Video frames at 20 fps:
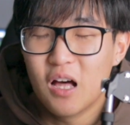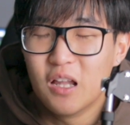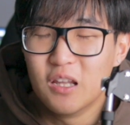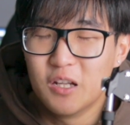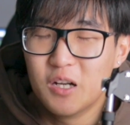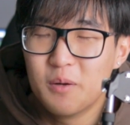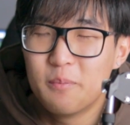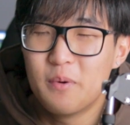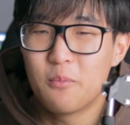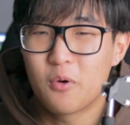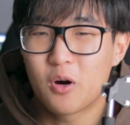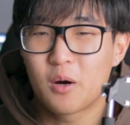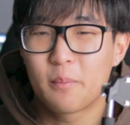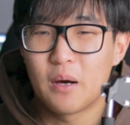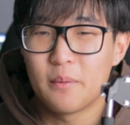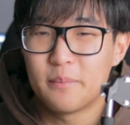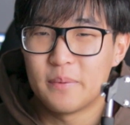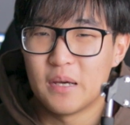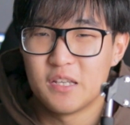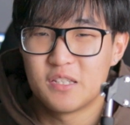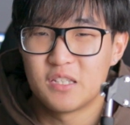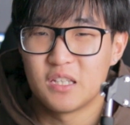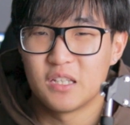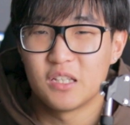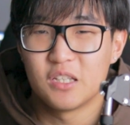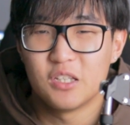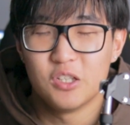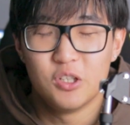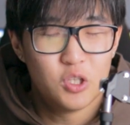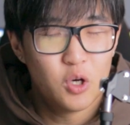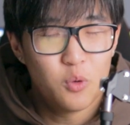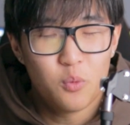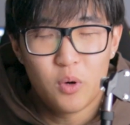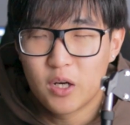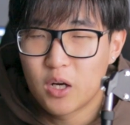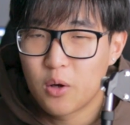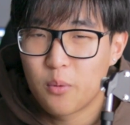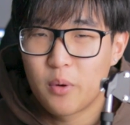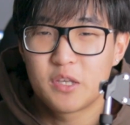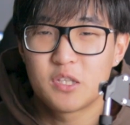a little bit more about pacing. You don't
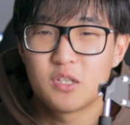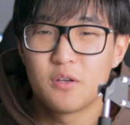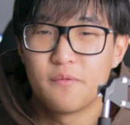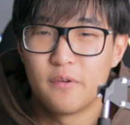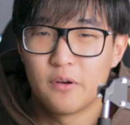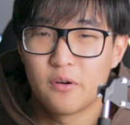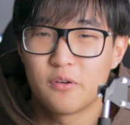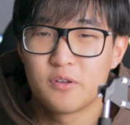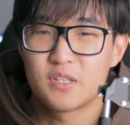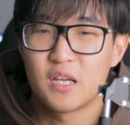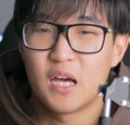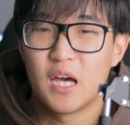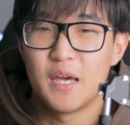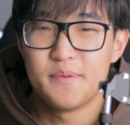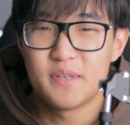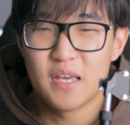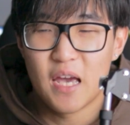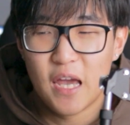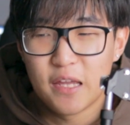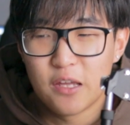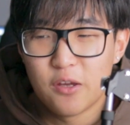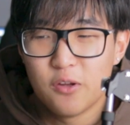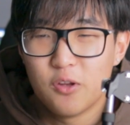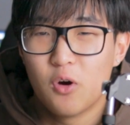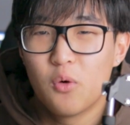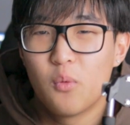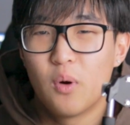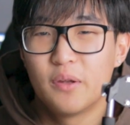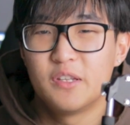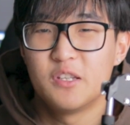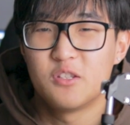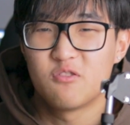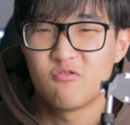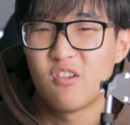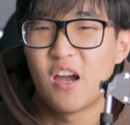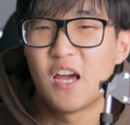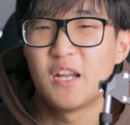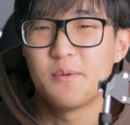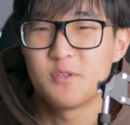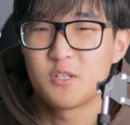want to waste your viewers' times, and you don't want these
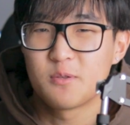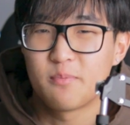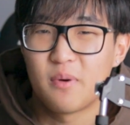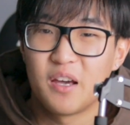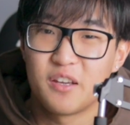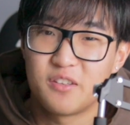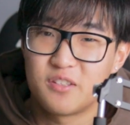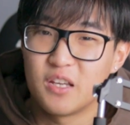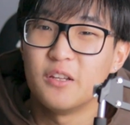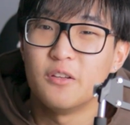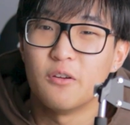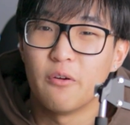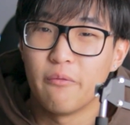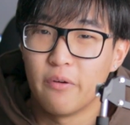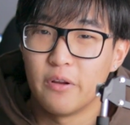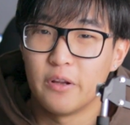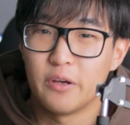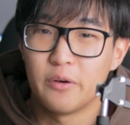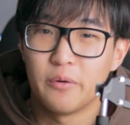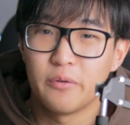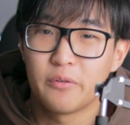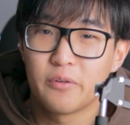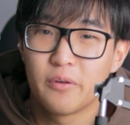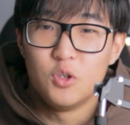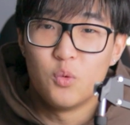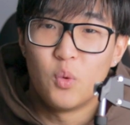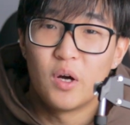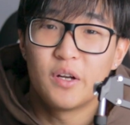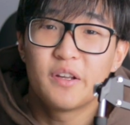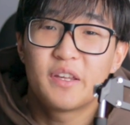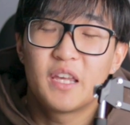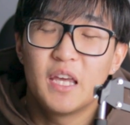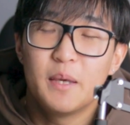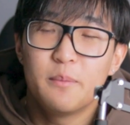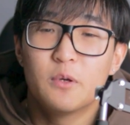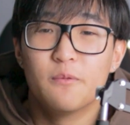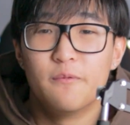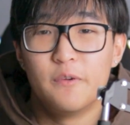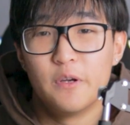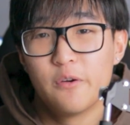random spikes in your videos. You want to keep
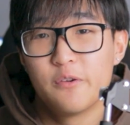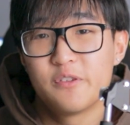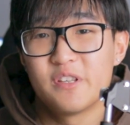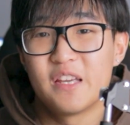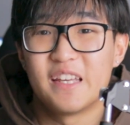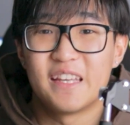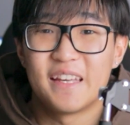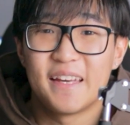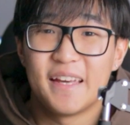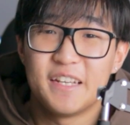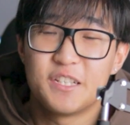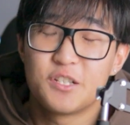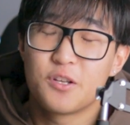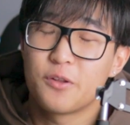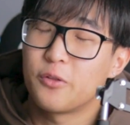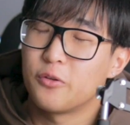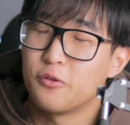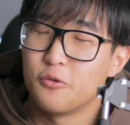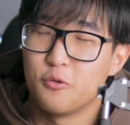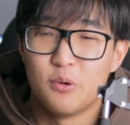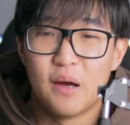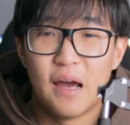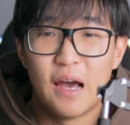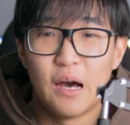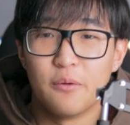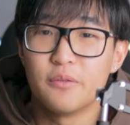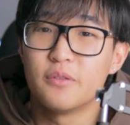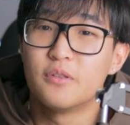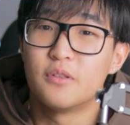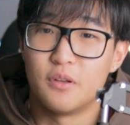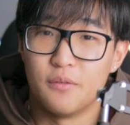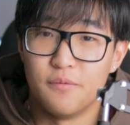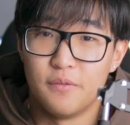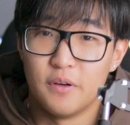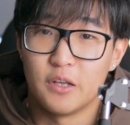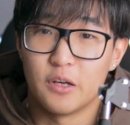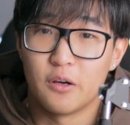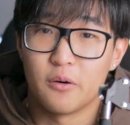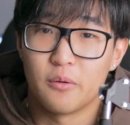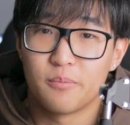your viewers engaged throughout the
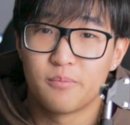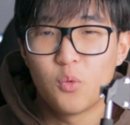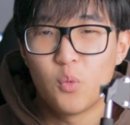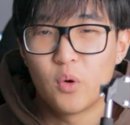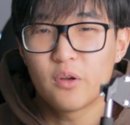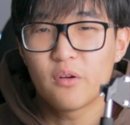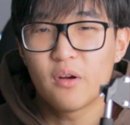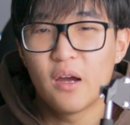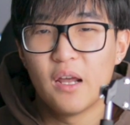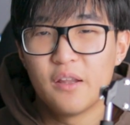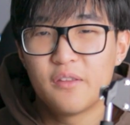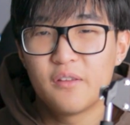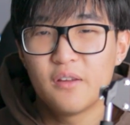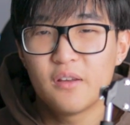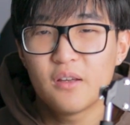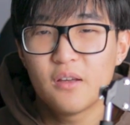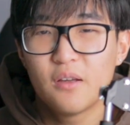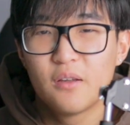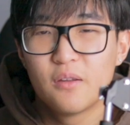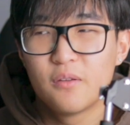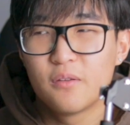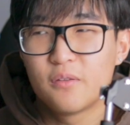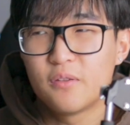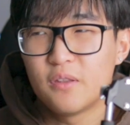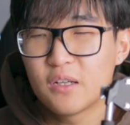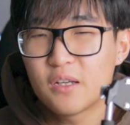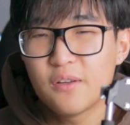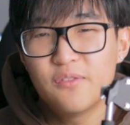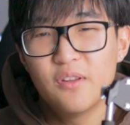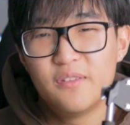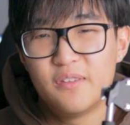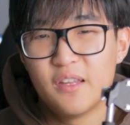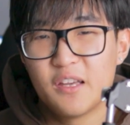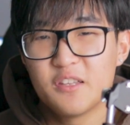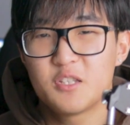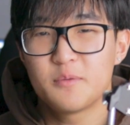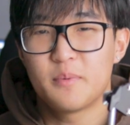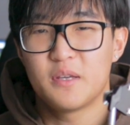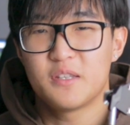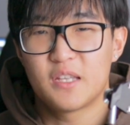video. So when you're editing, think of the dead
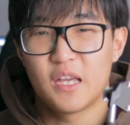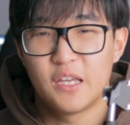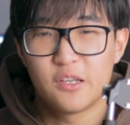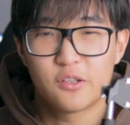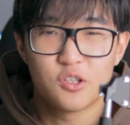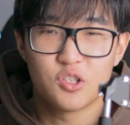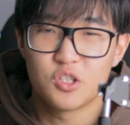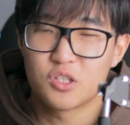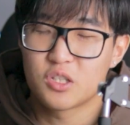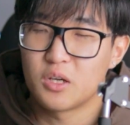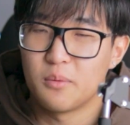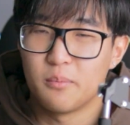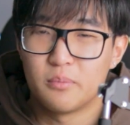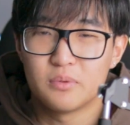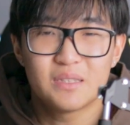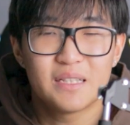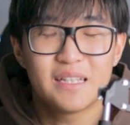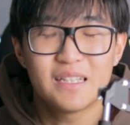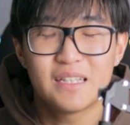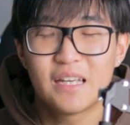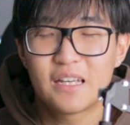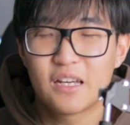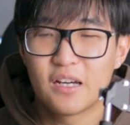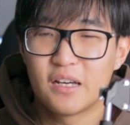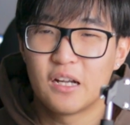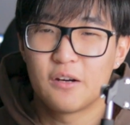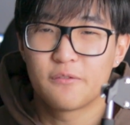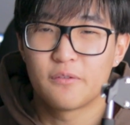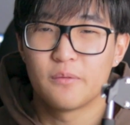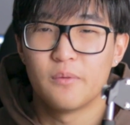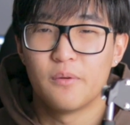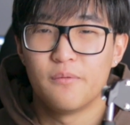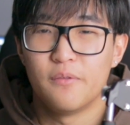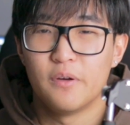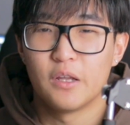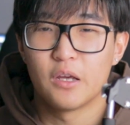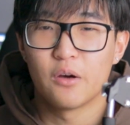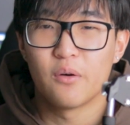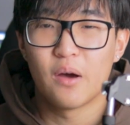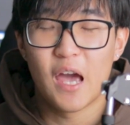space that you can just completely cut out from the
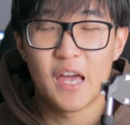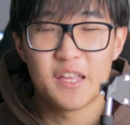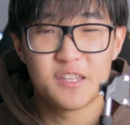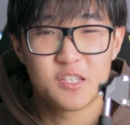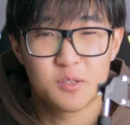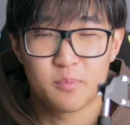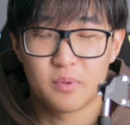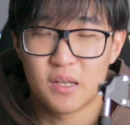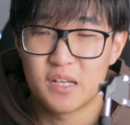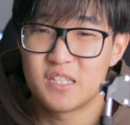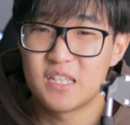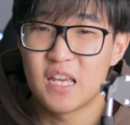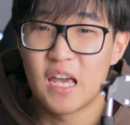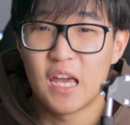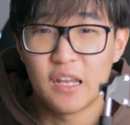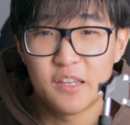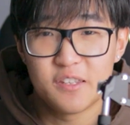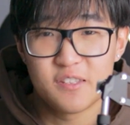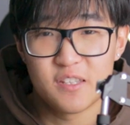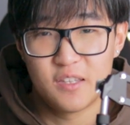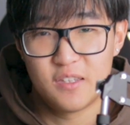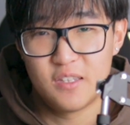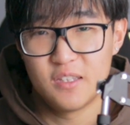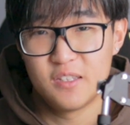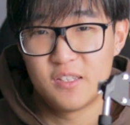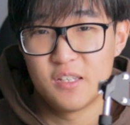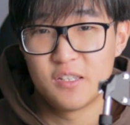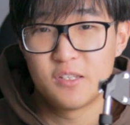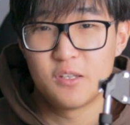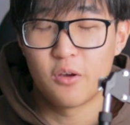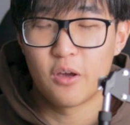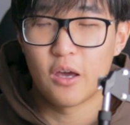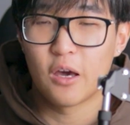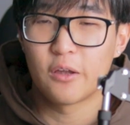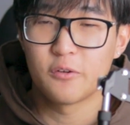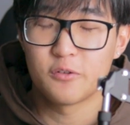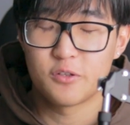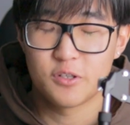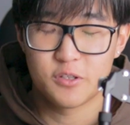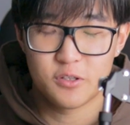video and splice any sentences
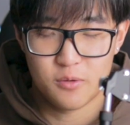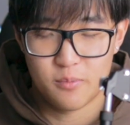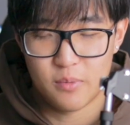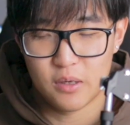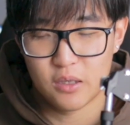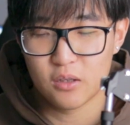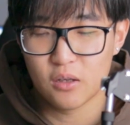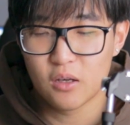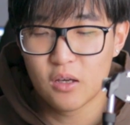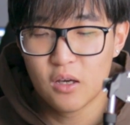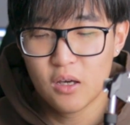together just to make